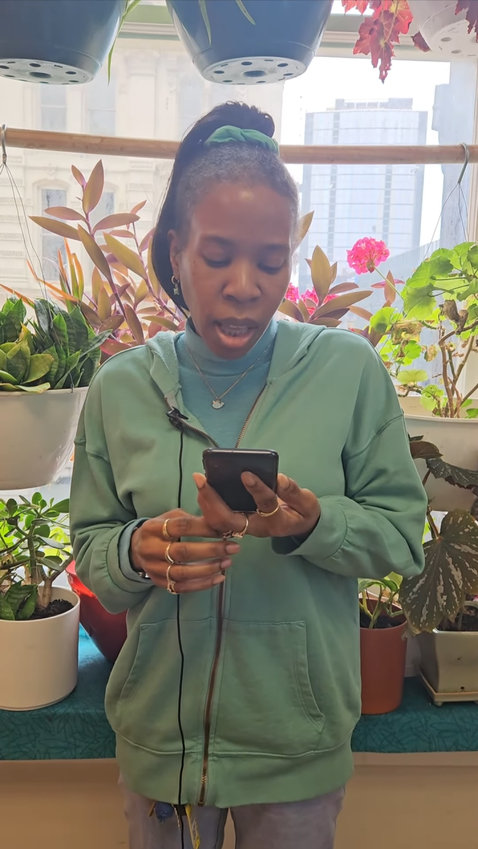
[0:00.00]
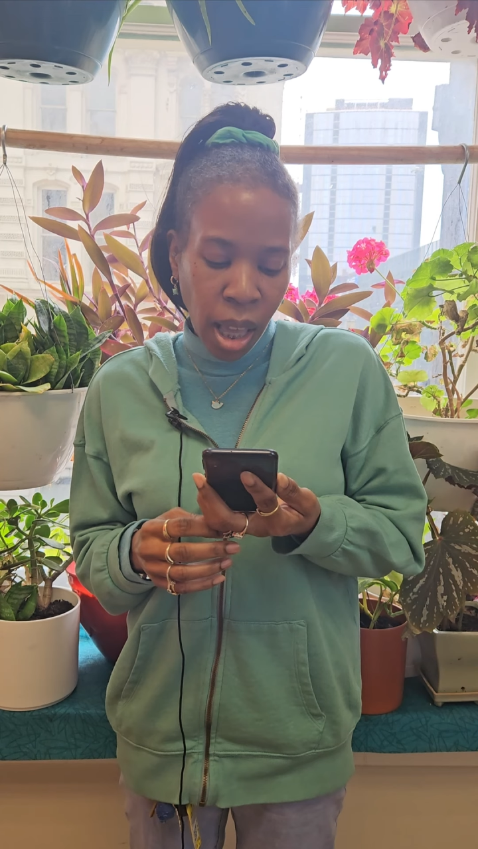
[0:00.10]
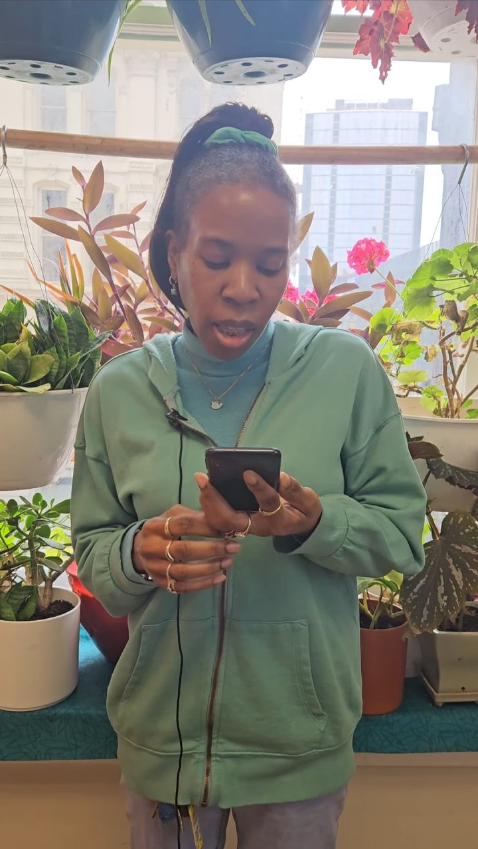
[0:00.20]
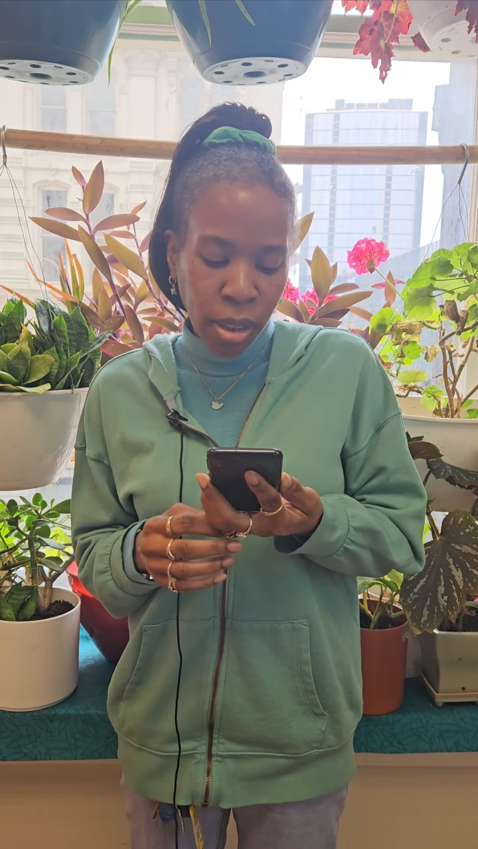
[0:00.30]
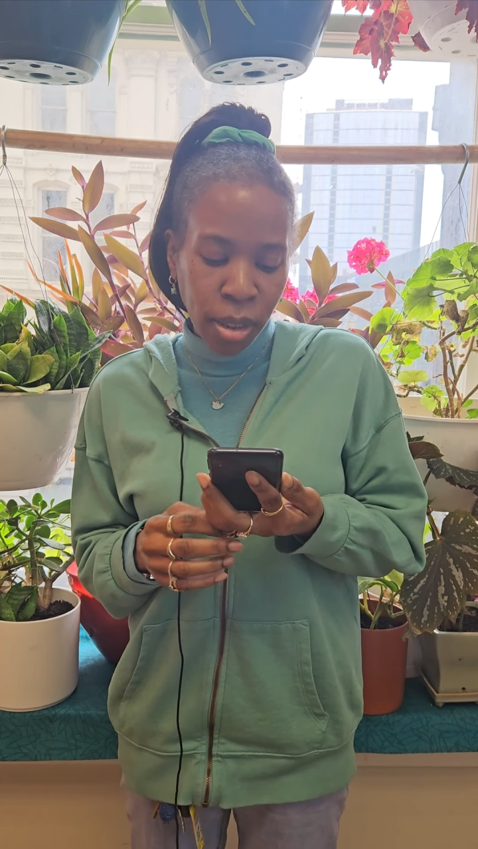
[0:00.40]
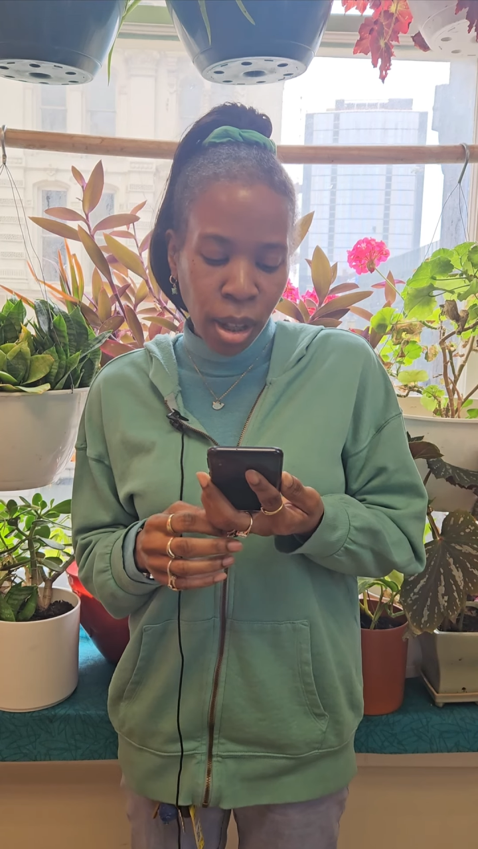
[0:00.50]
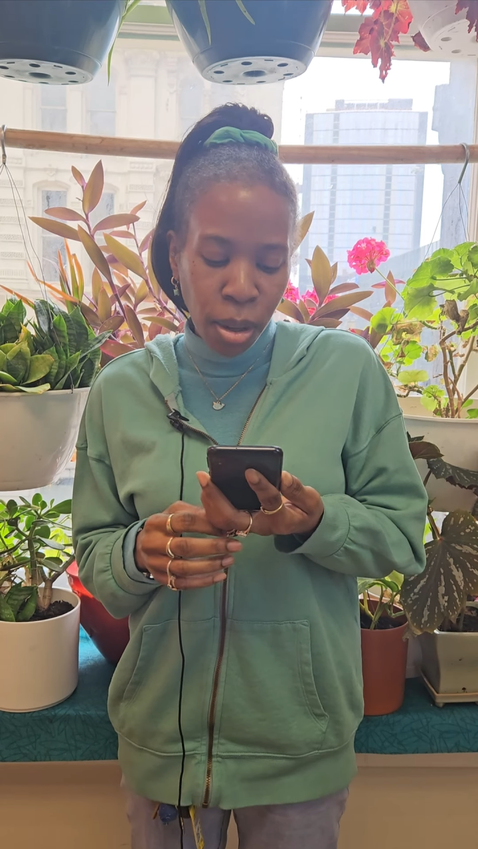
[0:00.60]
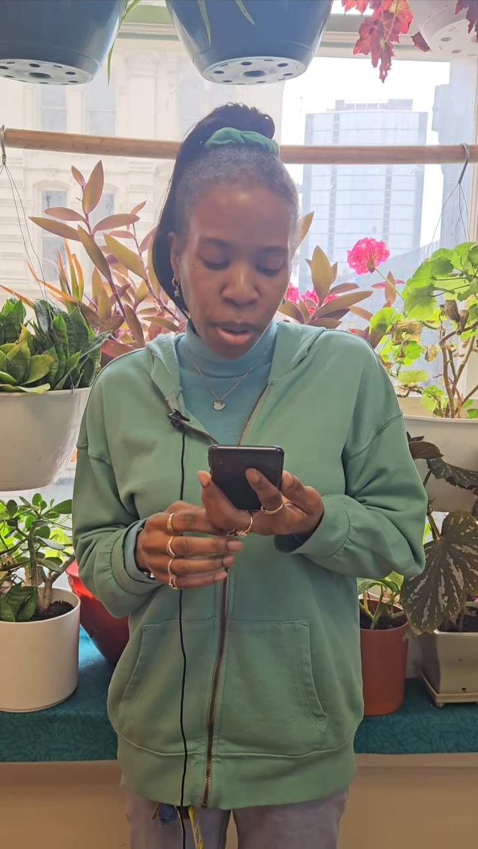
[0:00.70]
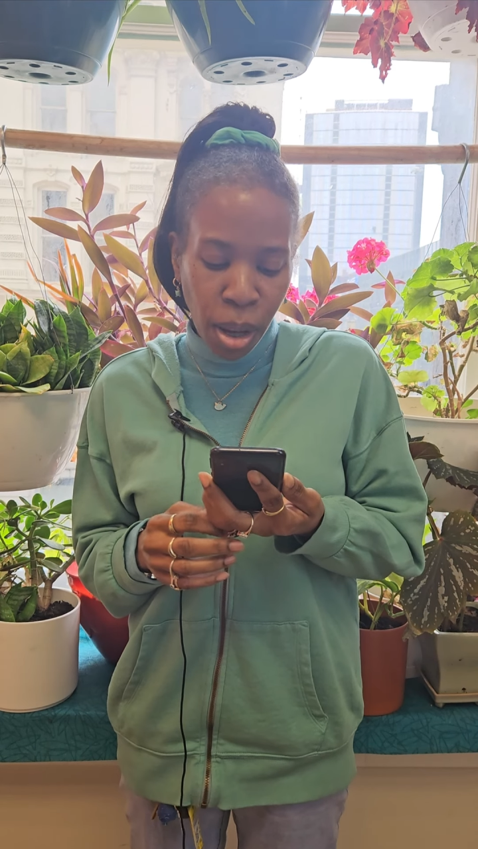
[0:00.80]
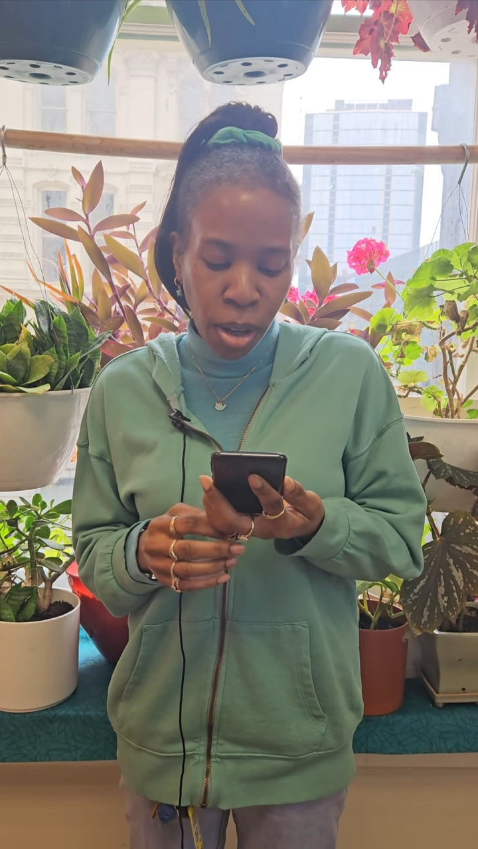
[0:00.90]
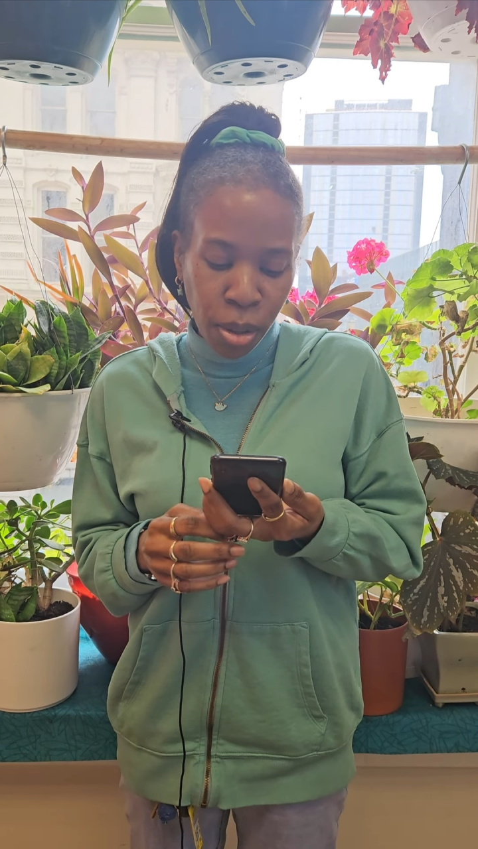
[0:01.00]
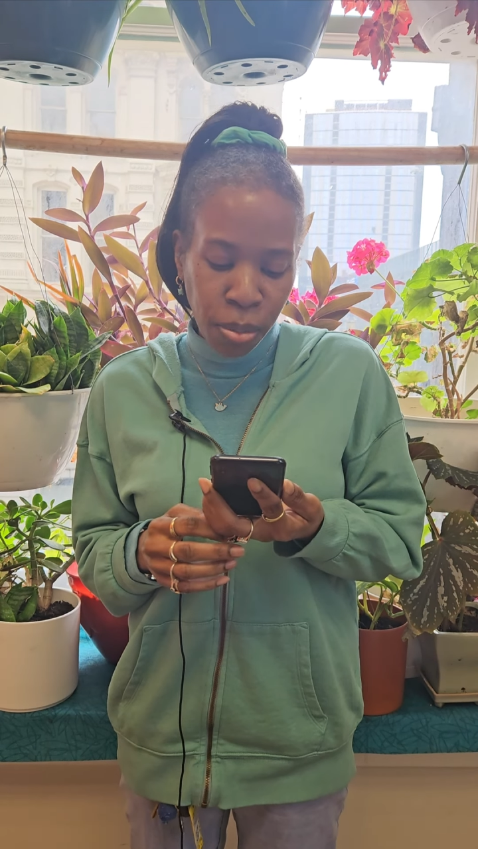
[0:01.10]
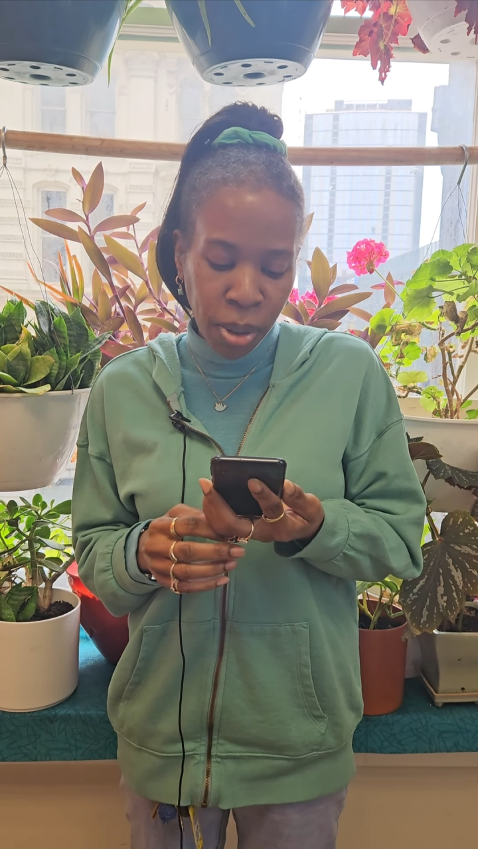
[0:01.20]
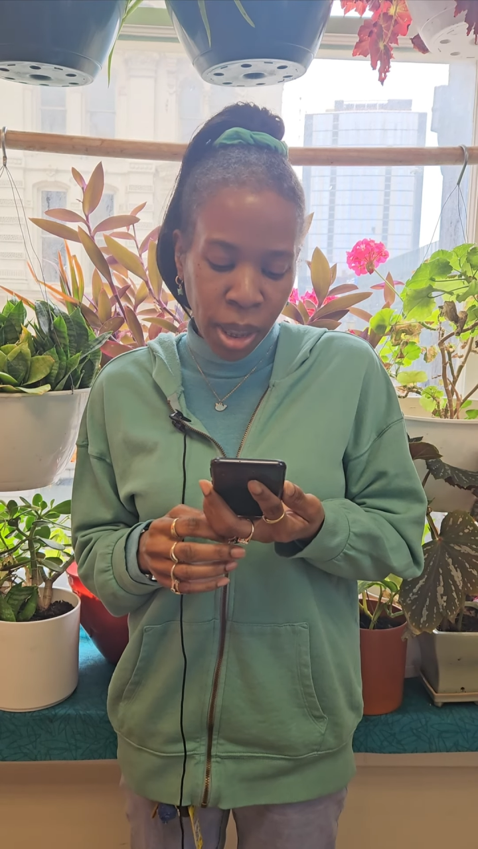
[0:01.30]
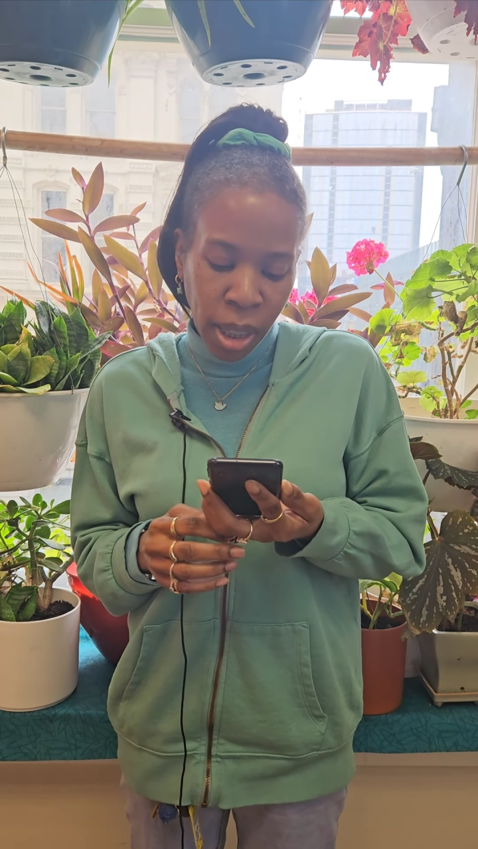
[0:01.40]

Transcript: has no home,